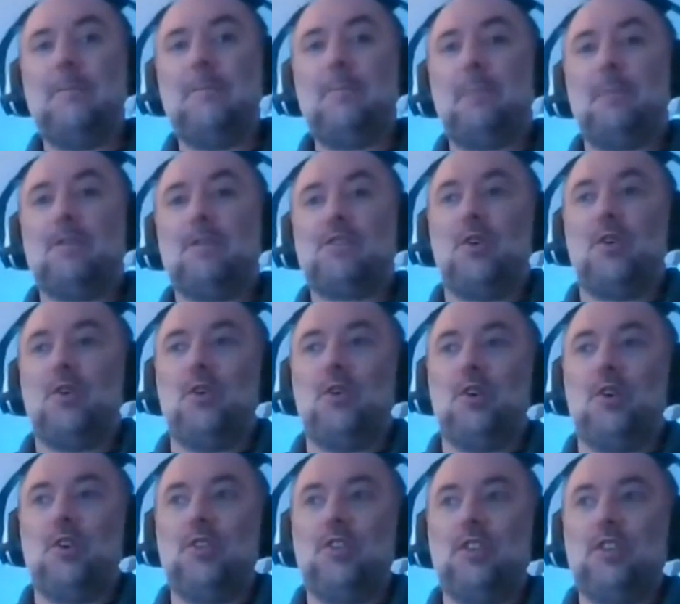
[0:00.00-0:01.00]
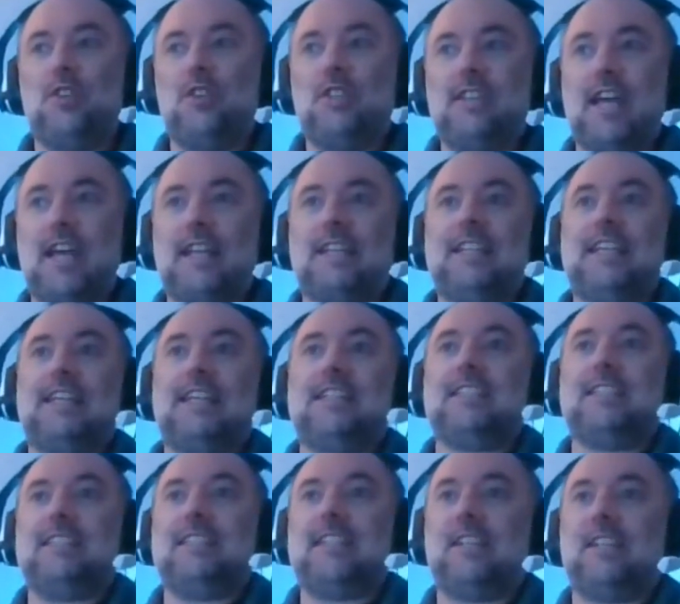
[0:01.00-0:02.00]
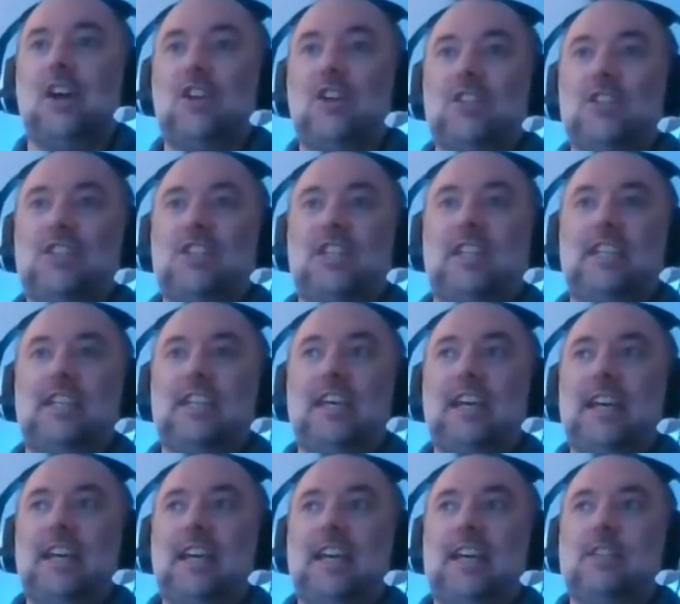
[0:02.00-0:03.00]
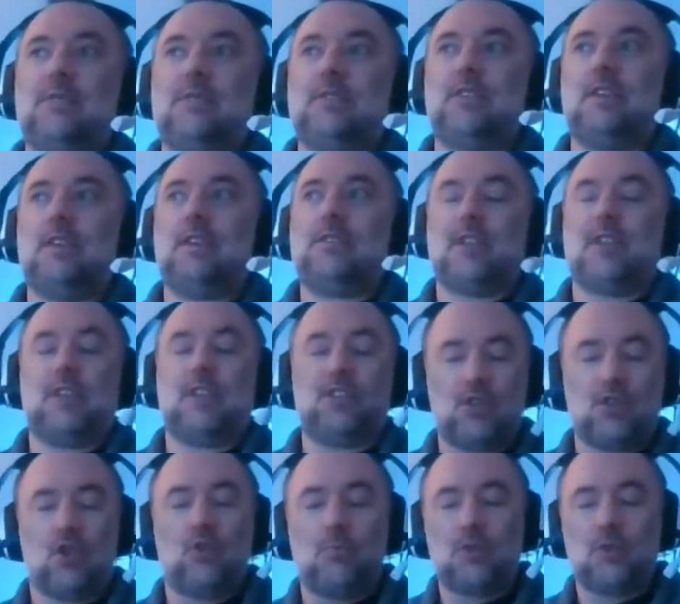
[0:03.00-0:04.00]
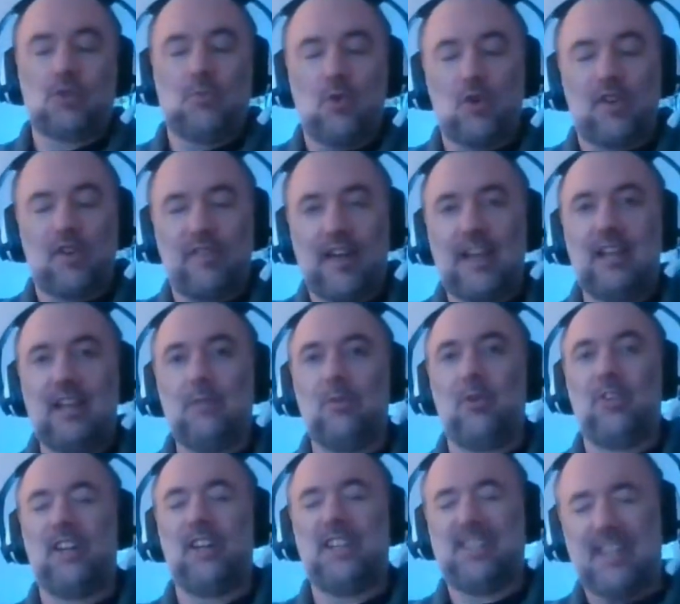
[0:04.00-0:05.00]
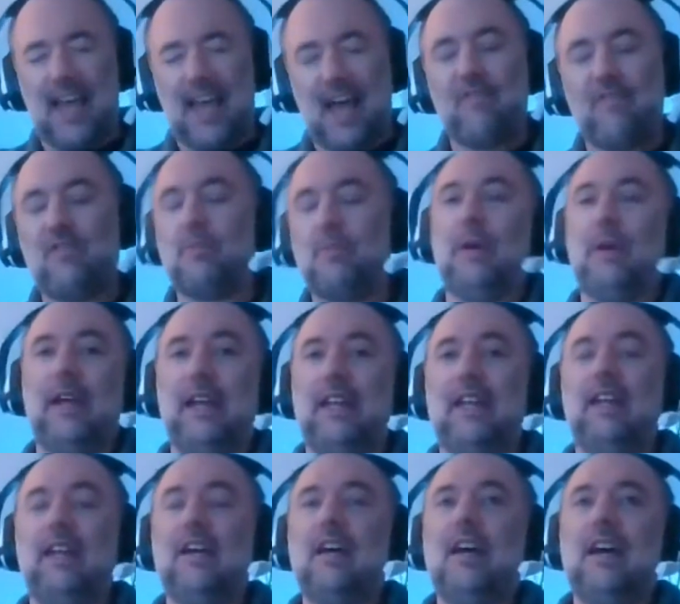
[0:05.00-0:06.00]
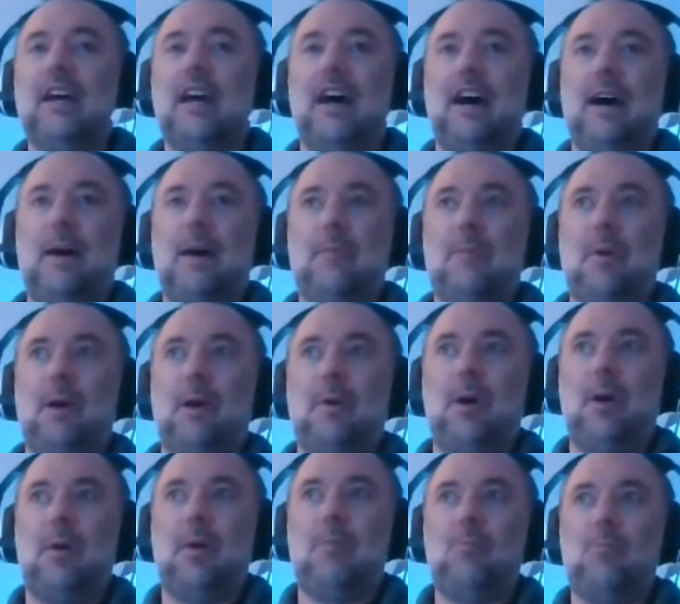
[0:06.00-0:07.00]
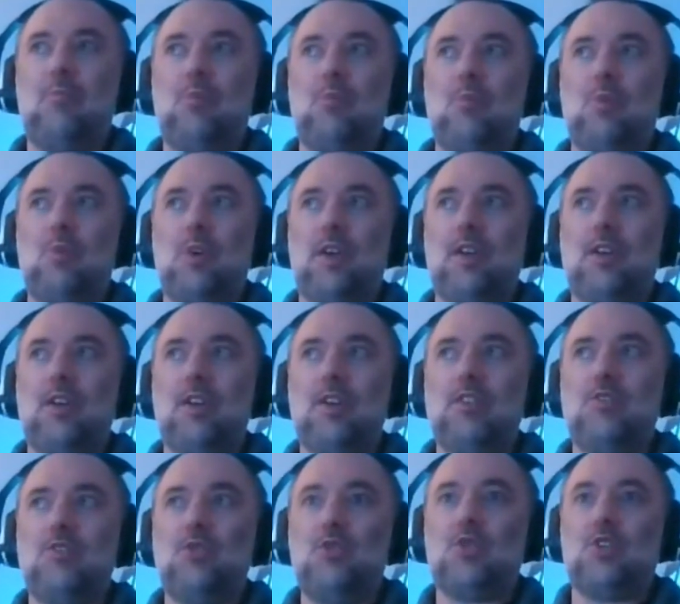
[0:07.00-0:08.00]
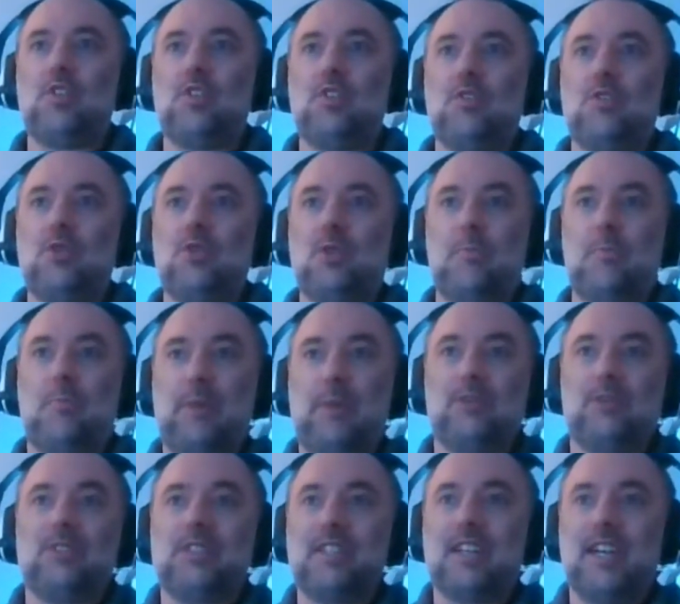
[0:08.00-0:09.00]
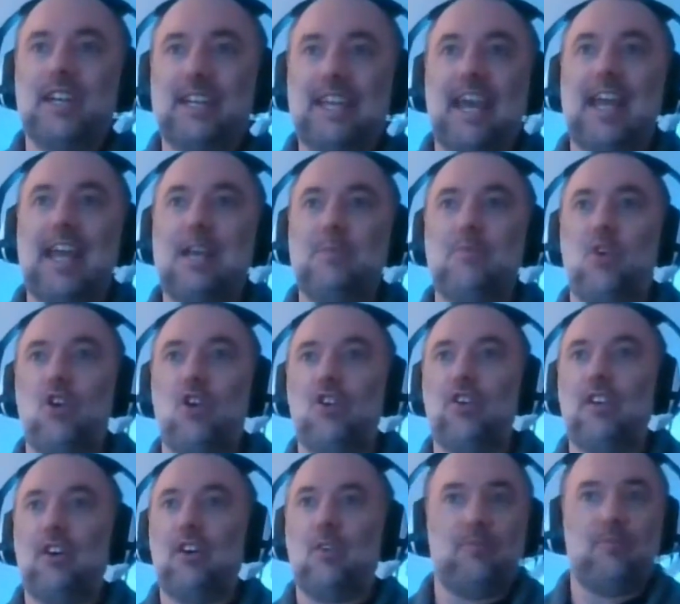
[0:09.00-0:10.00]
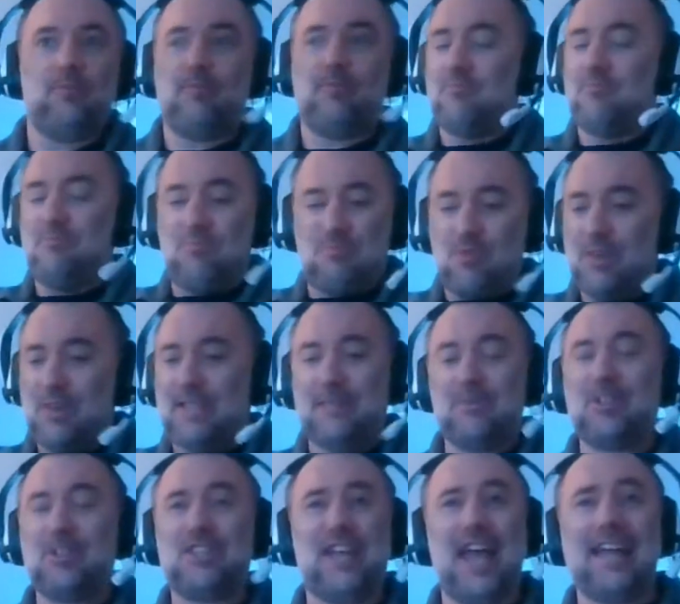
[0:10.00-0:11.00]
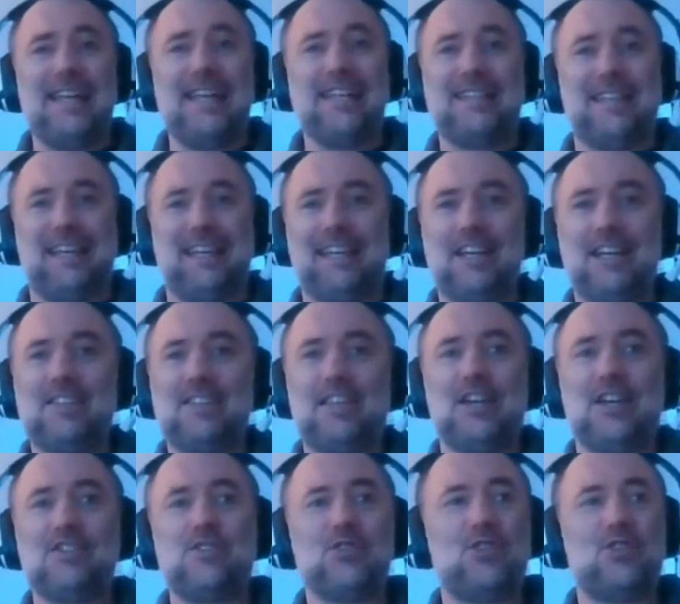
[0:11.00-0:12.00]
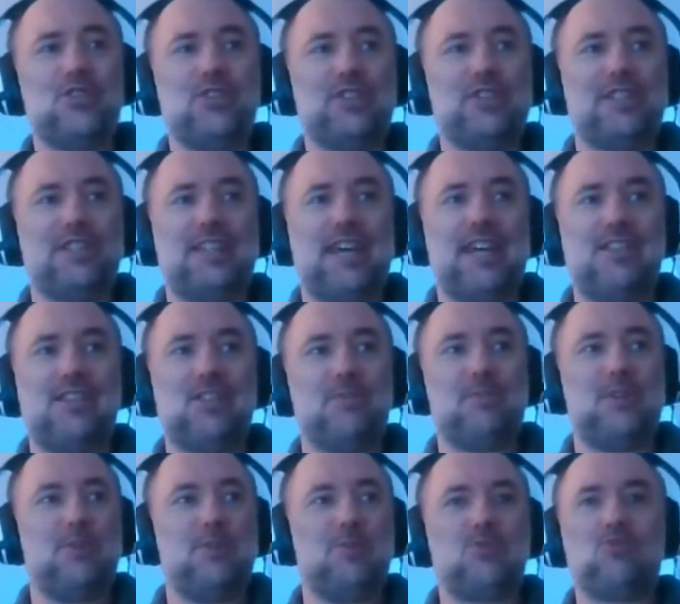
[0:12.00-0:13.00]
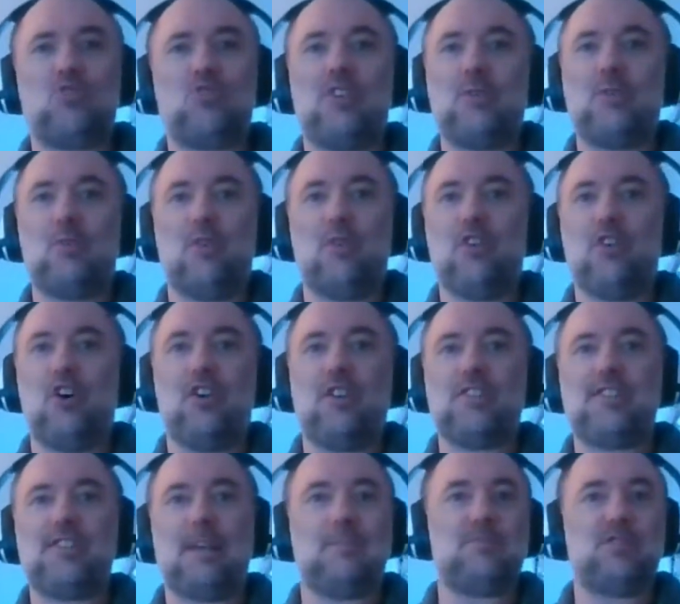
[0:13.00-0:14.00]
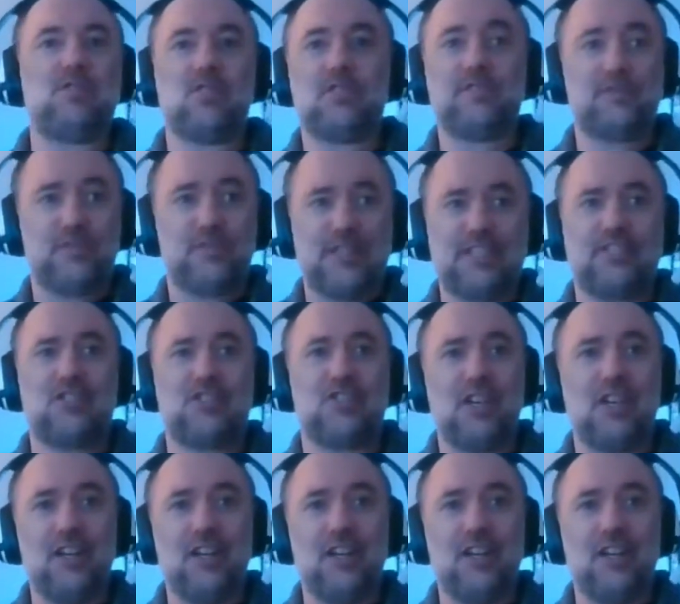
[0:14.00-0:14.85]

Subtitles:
So the techniques and the technology is so much more available than it's ever been. You can build a game on pretty much anything. I think I saw the other day somebody was running one on a Samsung fridge.